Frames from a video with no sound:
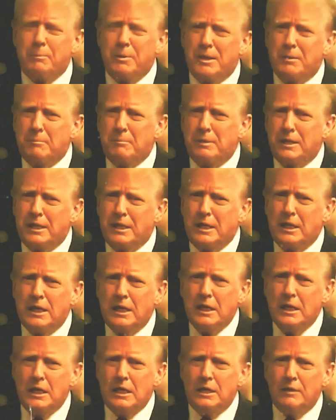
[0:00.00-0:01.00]
keeping
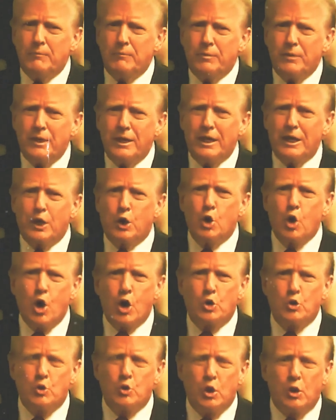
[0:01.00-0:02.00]
me in a
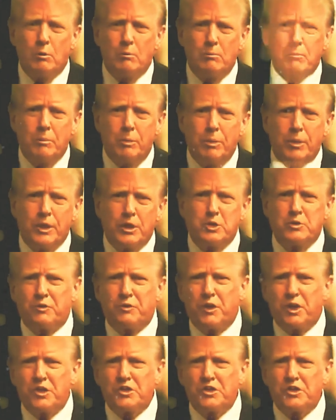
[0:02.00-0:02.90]
courtroom that's